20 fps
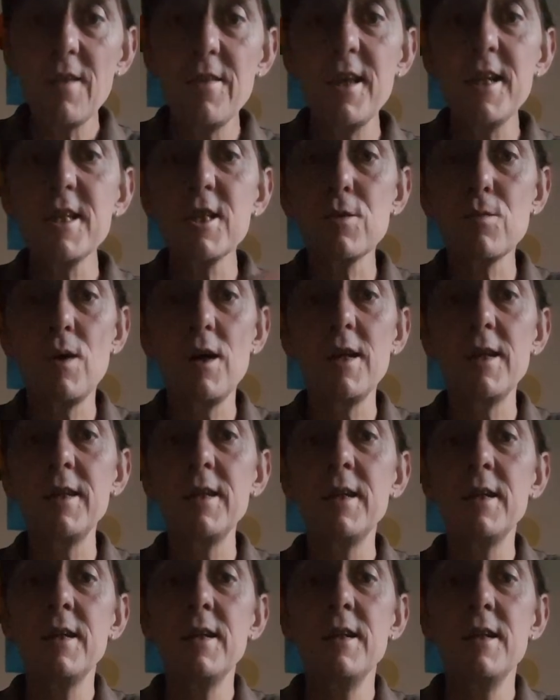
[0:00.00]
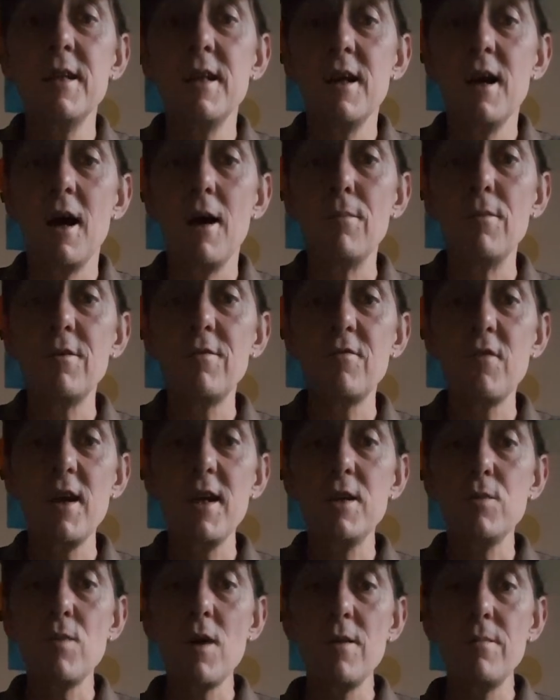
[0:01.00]
This one, I'm
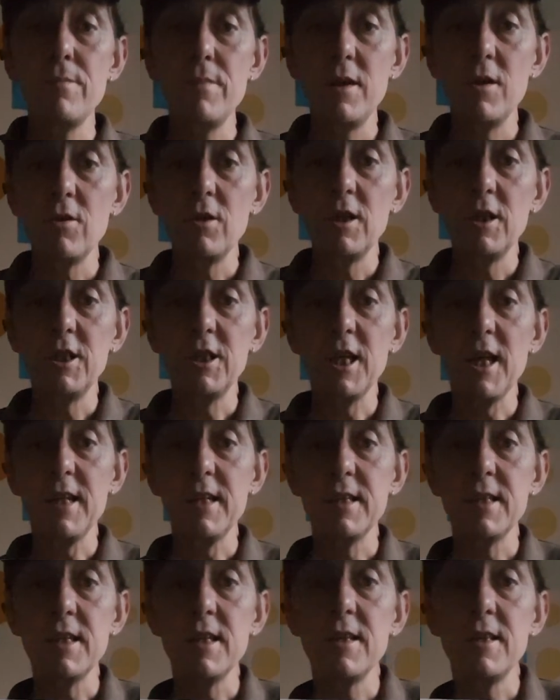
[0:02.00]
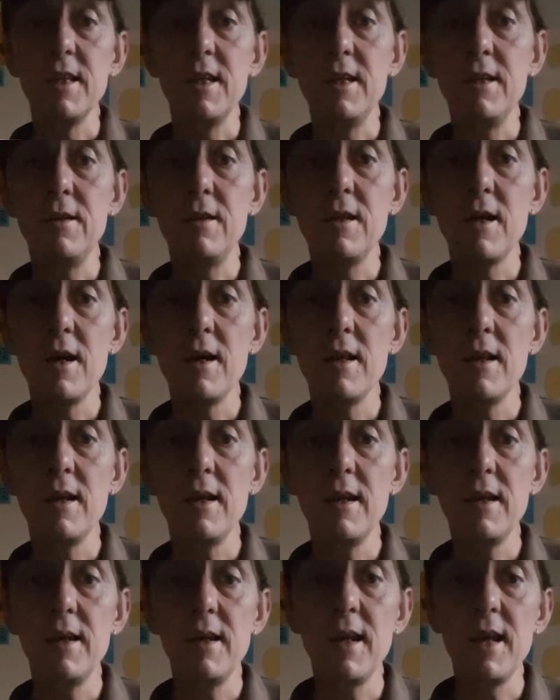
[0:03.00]
afraid, won't be on Hochanda. The
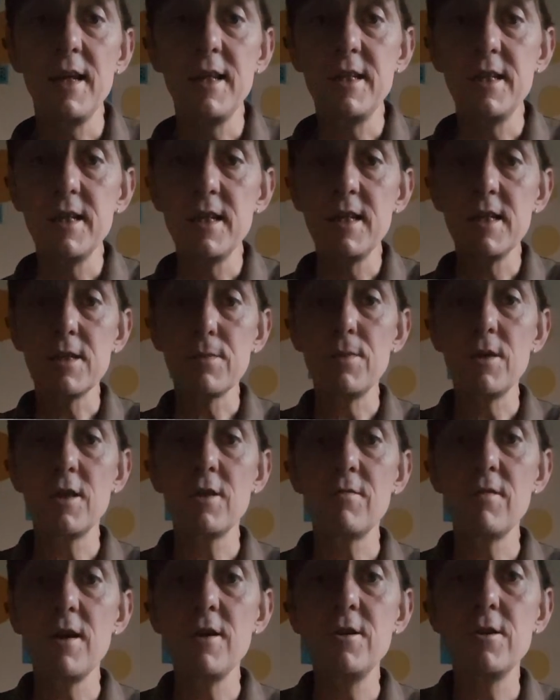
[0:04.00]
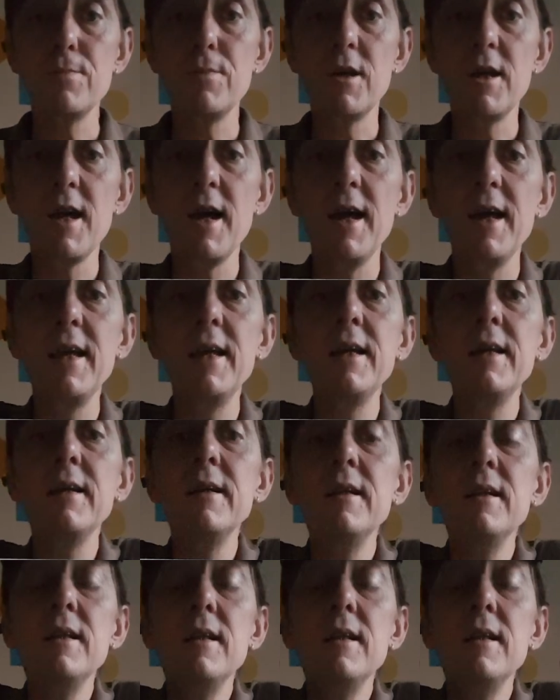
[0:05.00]
Lady Elizabeth Rose Bouquet.